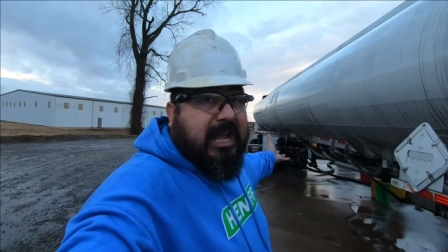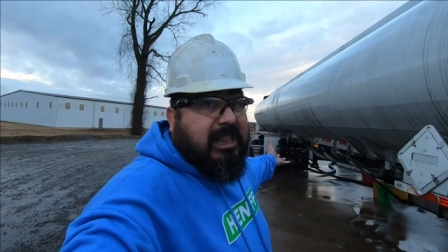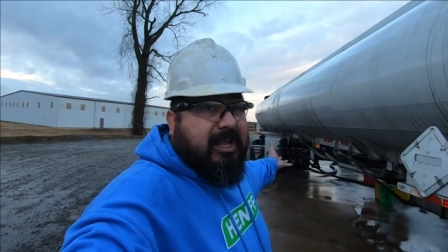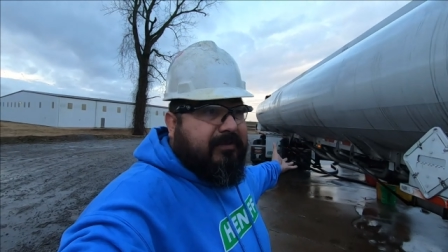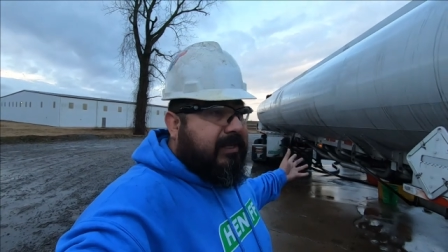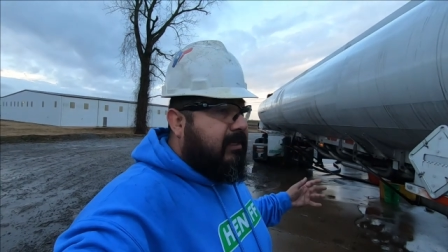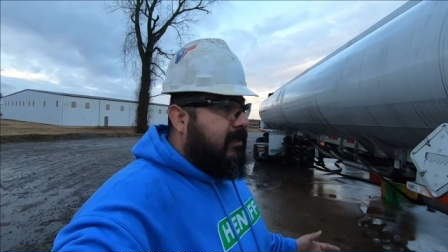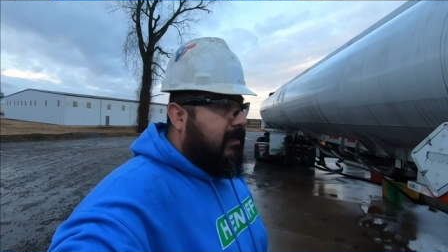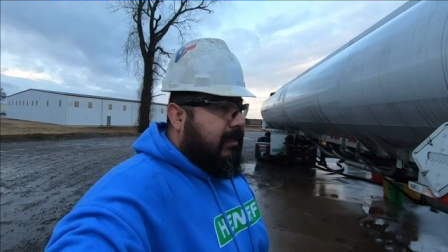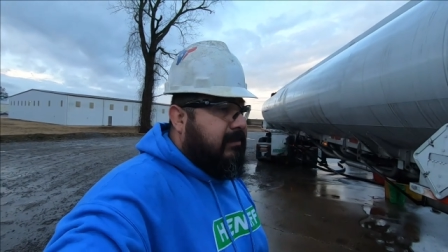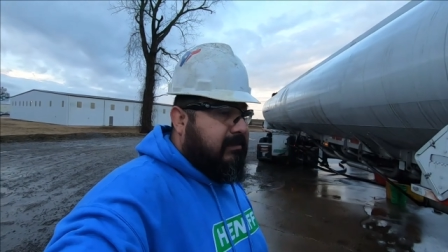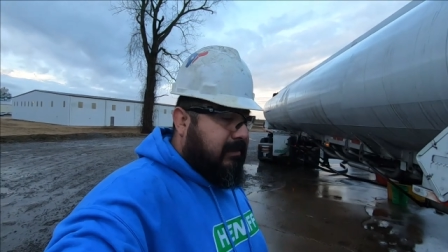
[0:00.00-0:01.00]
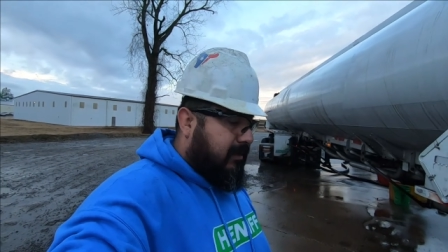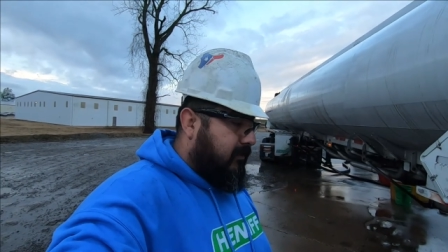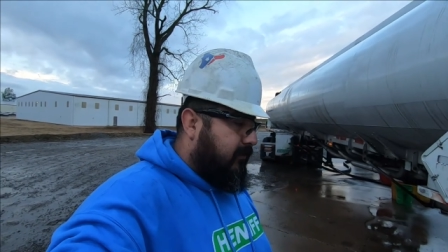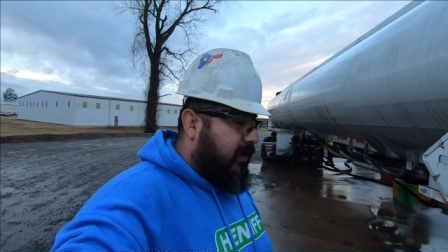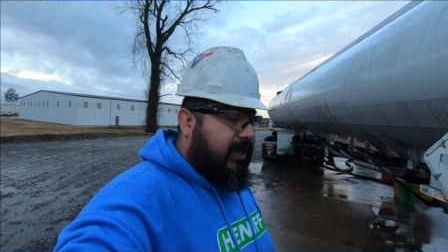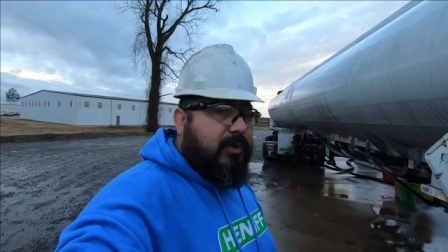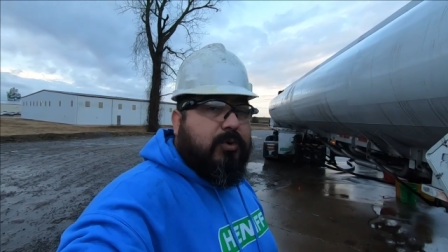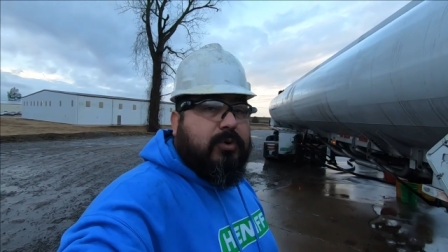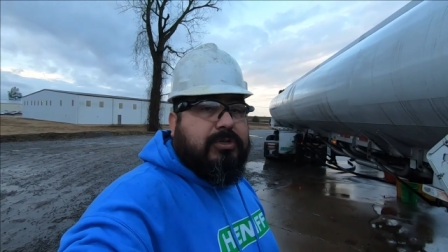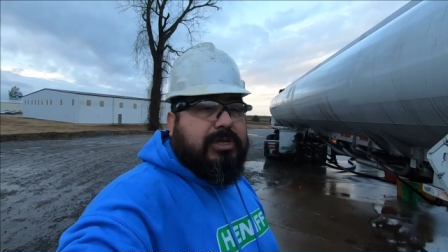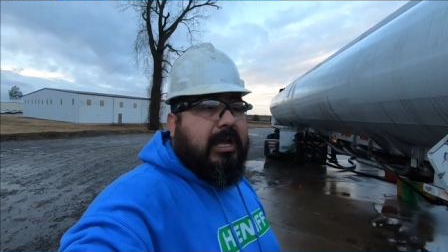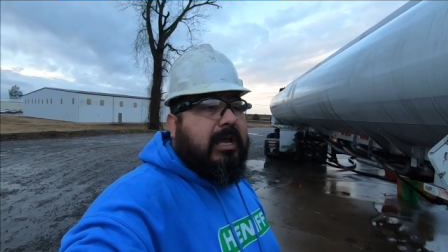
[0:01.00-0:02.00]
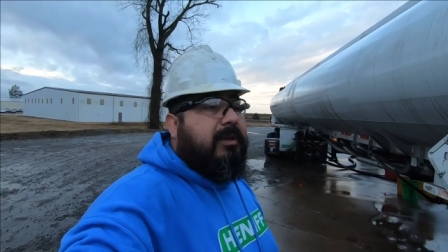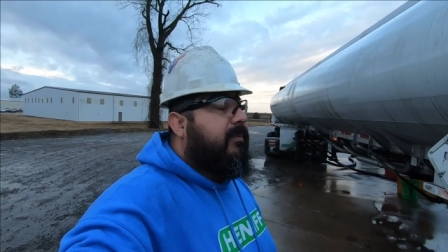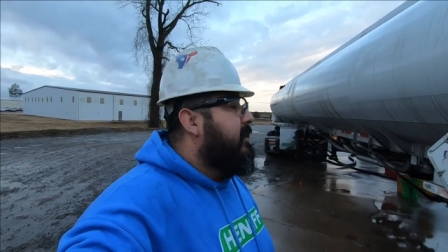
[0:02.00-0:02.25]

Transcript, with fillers: I love it. It's a very cool job